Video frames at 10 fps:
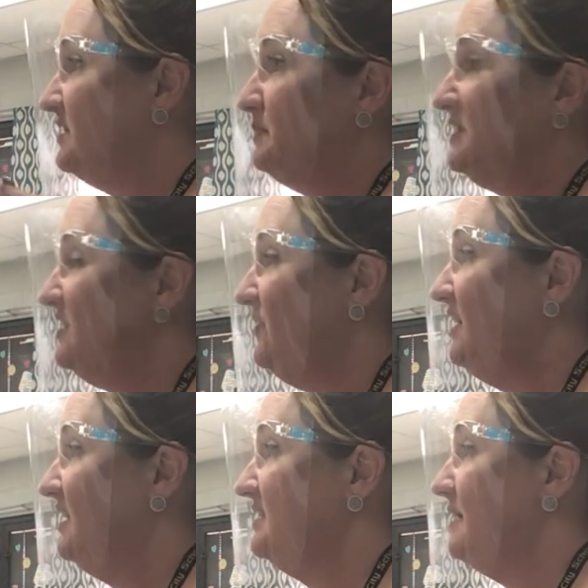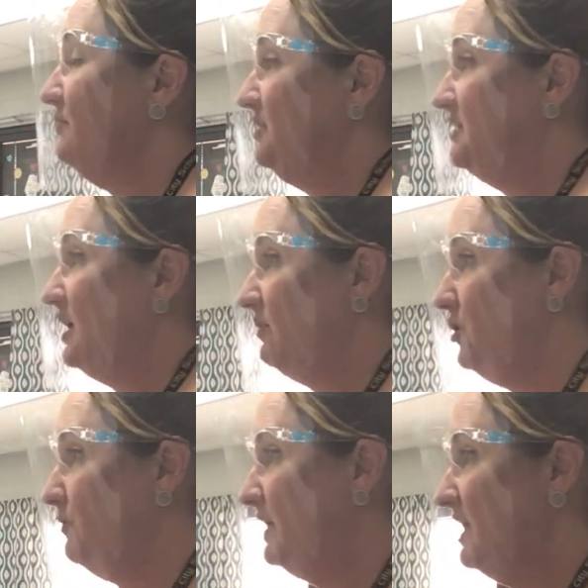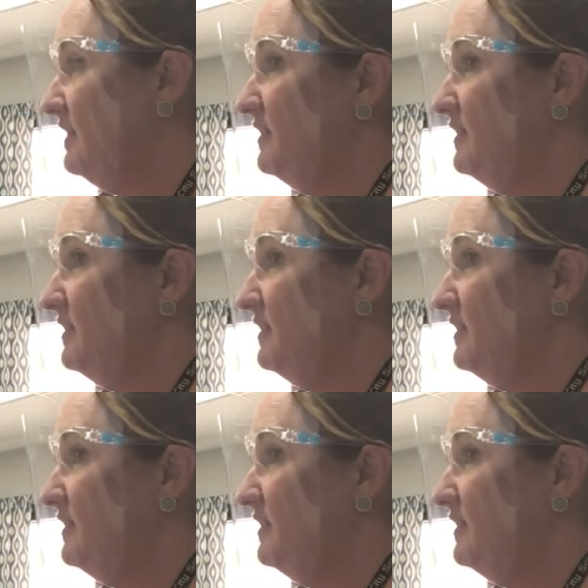a specific example to tell you, but